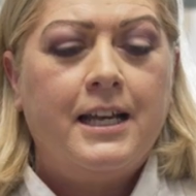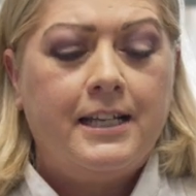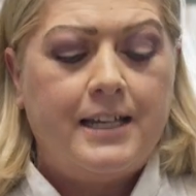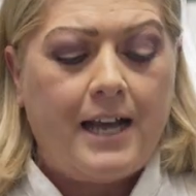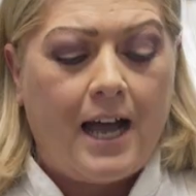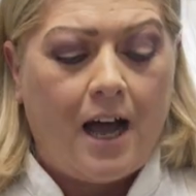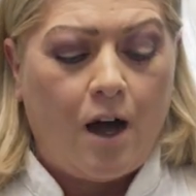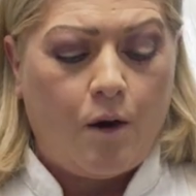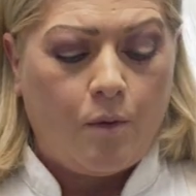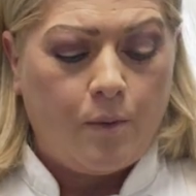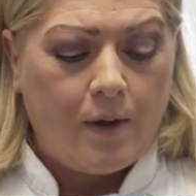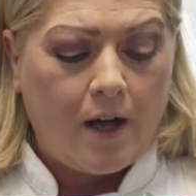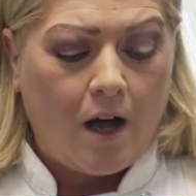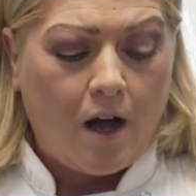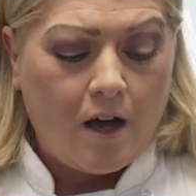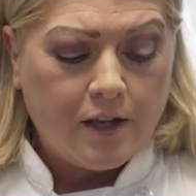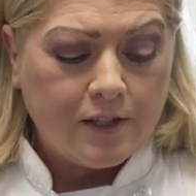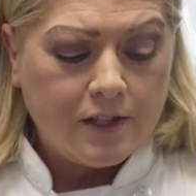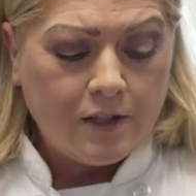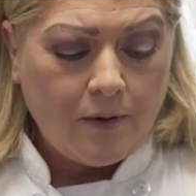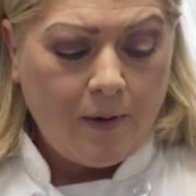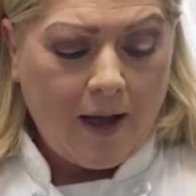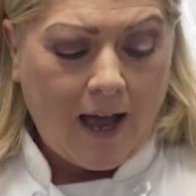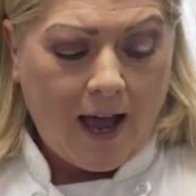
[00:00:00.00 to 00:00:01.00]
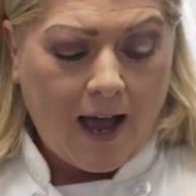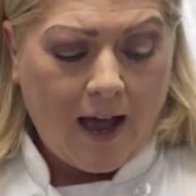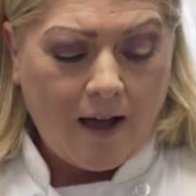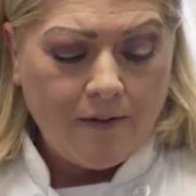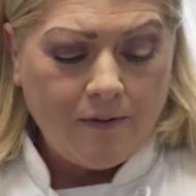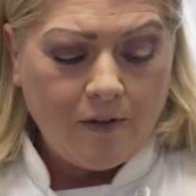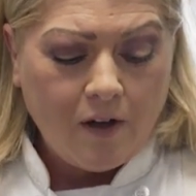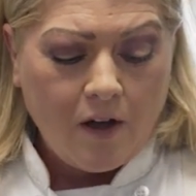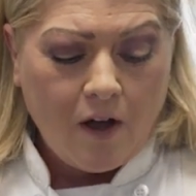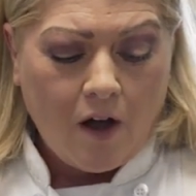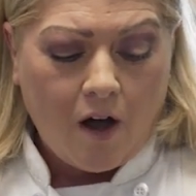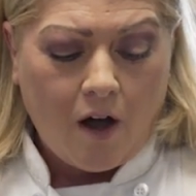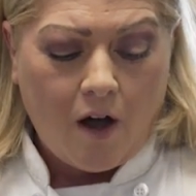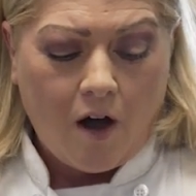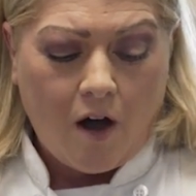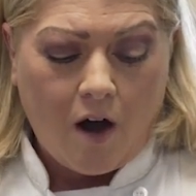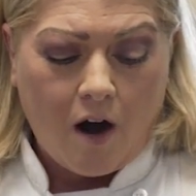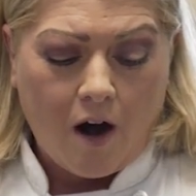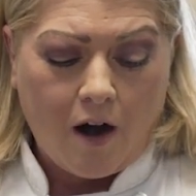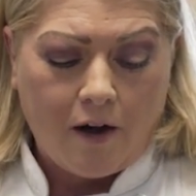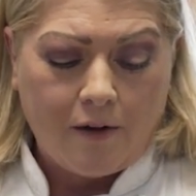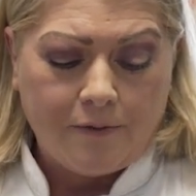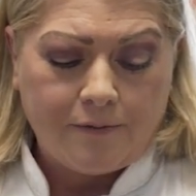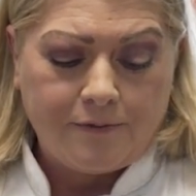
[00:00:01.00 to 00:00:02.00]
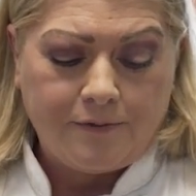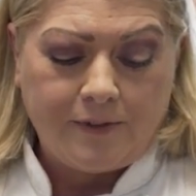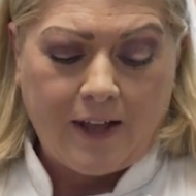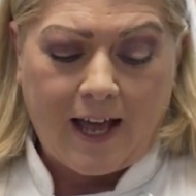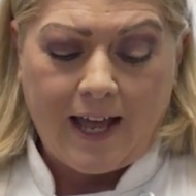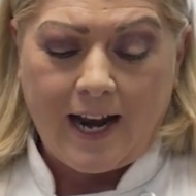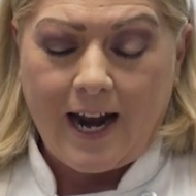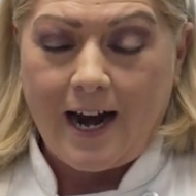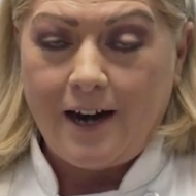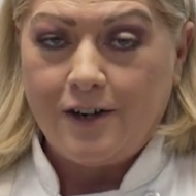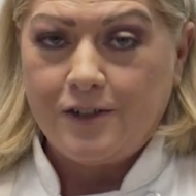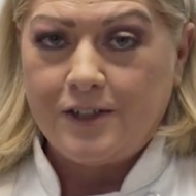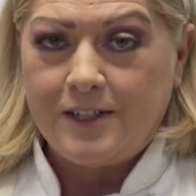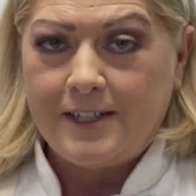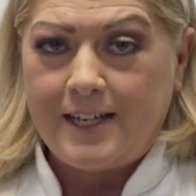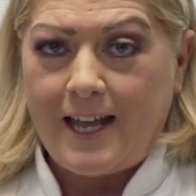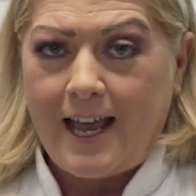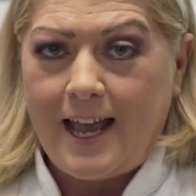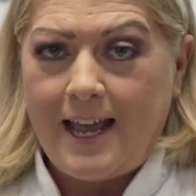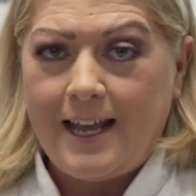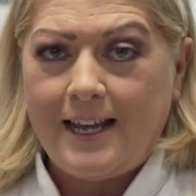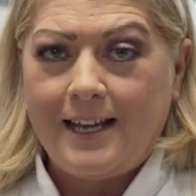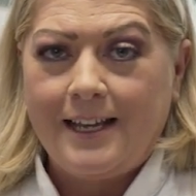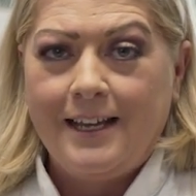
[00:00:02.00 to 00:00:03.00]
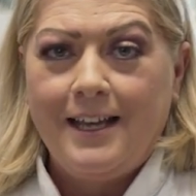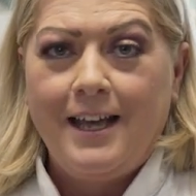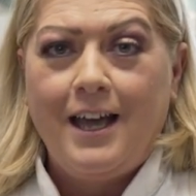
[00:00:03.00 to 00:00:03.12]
Now, we also have our flat iron steak.